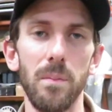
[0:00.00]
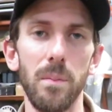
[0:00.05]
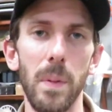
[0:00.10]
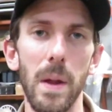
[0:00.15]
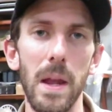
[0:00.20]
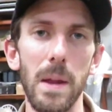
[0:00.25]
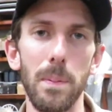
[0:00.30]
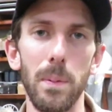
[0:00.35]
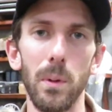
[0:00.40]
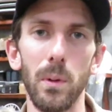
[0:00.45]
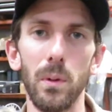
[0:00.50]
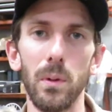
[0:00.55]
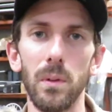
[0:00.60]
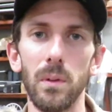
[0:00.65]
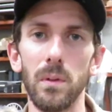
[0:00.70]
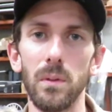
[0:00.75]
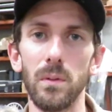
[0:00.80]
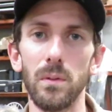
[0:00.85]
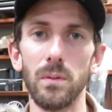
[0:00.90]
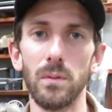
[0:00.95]
people
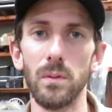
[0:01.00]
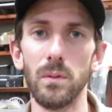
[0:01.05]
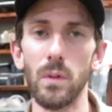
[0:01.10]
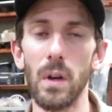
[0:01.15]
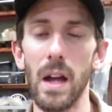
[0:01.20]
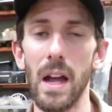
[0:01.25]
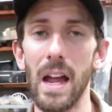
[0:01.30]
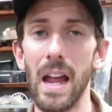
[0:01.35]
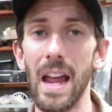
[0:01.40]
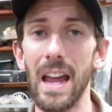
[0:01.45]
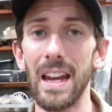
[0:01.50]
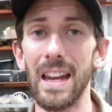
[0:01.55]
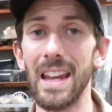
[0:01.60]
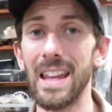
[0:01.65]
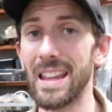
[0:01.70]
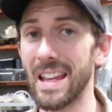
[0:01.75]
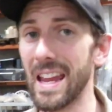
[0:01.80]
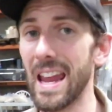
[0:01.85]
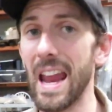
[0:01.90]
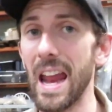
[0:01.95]
had
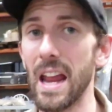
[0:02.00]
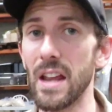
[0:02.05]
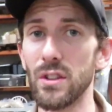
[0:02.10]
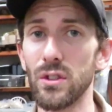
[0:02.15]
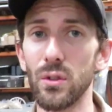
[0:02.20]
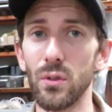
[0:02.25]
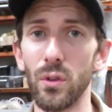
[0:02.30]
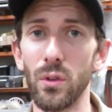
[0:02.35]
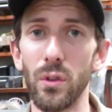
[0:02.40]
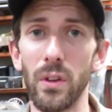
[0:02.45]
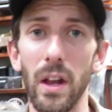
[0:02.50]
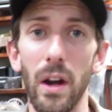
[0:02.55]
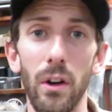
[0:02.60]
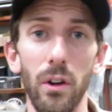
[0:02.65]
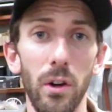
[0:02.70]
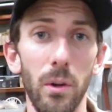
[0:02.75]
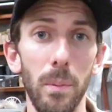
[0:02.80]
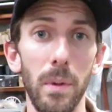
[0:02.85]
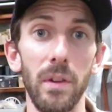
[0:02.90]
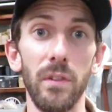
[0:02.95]
either cancelled or they
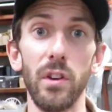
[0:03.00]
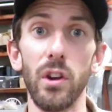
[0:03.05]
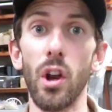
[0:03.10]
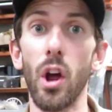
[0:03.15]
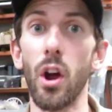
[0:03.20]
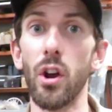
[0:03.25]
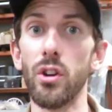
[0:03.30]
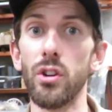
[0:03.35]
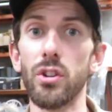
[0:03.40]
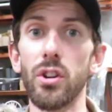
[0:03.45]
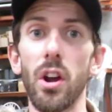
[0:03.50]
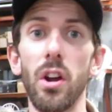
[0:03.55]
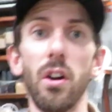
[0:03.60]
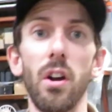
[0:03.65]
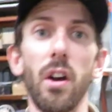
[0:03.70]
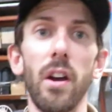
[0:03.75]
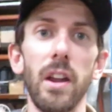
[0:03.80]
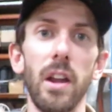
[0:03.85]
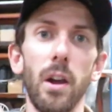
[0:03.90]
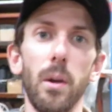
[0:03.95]
were a bit of a
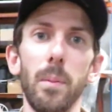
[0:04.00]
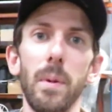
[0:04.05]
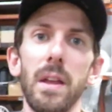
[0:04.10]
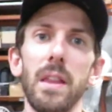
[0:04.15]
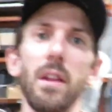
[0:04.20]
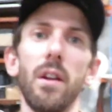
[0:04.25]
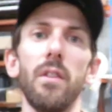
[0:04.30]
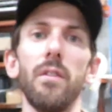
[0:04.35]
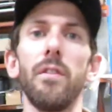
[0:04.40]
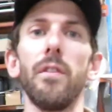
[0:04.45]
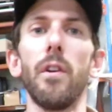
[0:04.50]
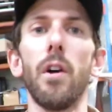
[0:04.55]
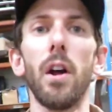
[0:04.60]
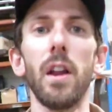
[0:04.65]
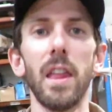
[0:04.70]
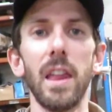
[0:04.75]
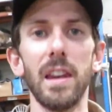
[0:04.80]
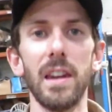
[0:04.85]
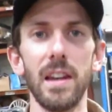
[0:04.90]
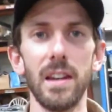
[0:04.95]
no-show. Oh yeah, I'll be there on
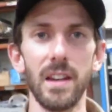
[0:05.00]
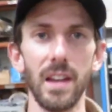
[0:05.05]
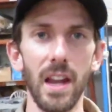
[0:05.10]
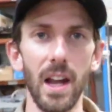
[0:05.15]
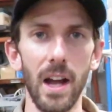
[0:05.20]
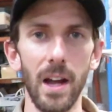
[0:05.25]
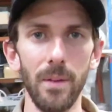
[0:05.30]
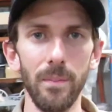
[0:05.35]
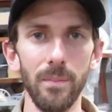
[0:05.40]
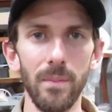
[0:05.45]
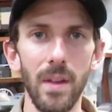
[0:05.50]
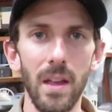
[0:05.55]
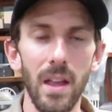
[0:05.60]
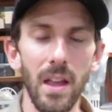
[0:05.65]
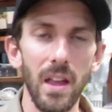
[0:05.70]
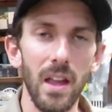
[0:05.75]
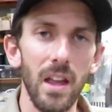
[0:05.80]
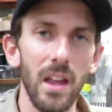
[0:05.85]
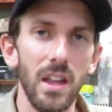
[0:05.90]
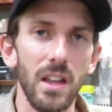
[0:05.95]
Friday, they didn't come.
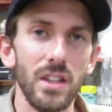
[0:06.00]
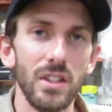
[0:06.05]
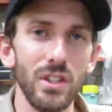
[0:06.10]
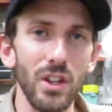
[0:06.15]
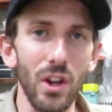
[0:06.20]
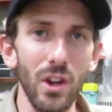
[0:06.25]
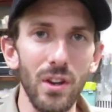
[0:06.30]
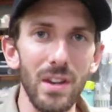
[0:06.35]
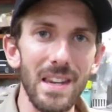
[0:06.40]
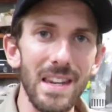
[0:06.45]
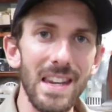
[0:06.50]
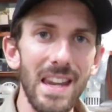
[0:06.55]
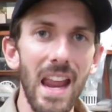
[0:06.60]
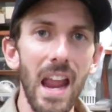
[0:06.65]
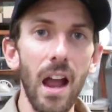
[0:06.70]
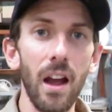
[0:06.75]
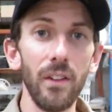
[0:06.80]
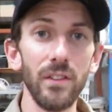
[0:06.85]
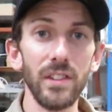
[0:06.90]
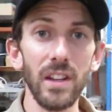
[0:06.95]
So
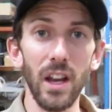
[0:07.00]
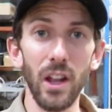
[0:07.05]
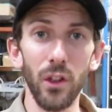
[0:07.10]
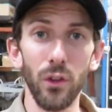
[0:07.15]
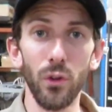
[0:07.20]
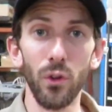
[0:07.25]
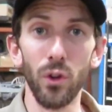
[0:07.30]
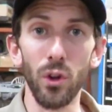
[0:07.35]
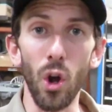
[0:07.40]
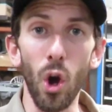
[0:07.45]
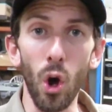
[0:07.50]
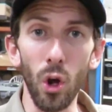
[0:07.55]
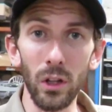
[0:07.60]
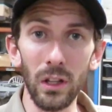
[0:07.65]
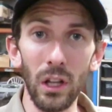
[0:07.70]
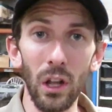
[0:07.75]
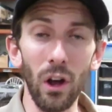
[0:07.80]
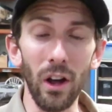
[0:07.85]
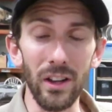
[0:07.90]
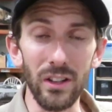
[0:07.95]
now I've done it through an
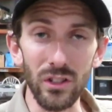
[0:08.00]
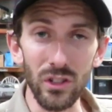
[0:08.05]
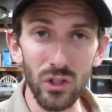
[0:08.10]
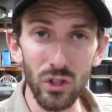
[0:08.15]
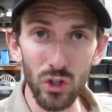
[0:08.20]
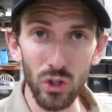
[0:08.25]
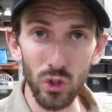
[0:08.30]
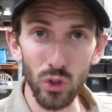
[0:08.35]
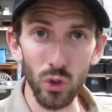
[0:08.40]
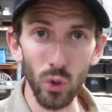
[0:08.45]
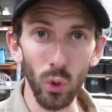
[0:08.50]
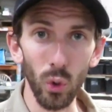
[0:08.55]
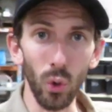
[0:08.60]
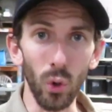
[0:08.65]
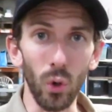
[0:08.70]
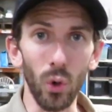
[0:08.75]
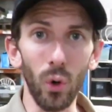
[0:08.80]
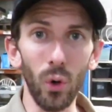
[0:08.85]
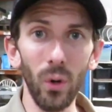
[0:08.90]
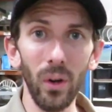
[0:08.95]
online
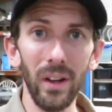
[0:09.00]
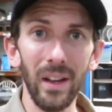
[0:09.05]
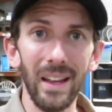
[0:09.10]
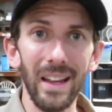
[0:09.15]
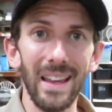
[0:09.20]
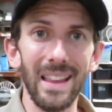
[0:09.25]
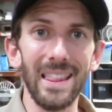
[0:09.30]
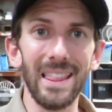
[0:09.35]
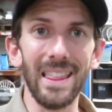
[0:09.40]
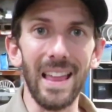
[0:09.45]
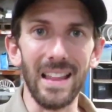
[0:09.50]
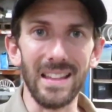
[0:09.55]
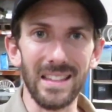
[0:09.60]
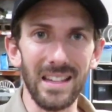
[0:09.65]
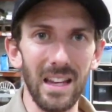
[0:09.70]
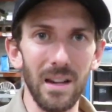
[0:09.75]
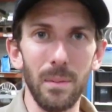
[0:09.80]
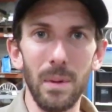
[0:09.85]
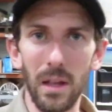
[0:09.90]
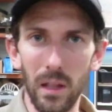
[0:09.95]
store. That's
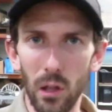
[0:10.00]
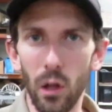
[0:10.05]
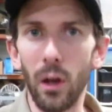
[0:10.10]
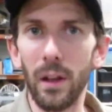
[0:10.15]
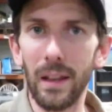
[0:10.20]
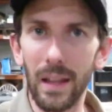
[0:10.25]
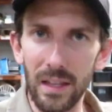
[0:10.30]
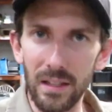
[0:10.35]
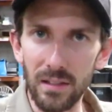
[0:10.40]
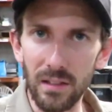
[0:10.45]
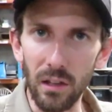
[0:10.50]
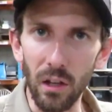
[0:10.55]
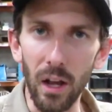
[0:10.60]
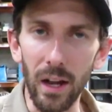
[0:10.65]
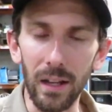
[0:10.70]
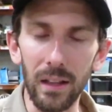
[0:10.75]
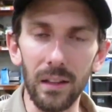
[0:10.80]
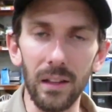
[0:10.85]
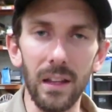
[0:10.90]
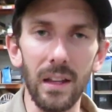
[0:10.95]
going to be a lot less
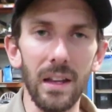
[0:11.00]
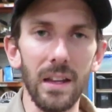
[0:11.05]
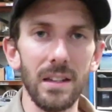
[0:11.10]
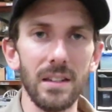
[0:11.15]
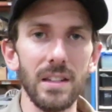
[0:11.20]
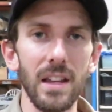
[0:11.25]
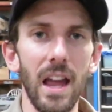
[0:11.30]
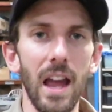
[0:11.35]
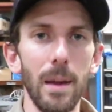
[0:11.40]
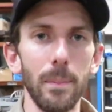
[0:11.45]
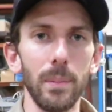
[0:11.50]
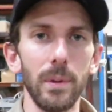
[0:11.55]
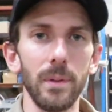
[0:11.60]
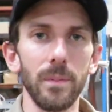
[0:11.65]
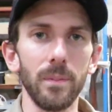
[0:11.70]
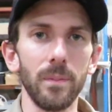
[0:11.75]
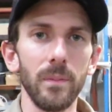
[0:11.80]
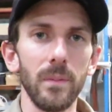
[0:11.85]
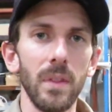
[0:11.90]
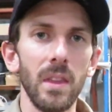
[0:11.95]
likely to happen.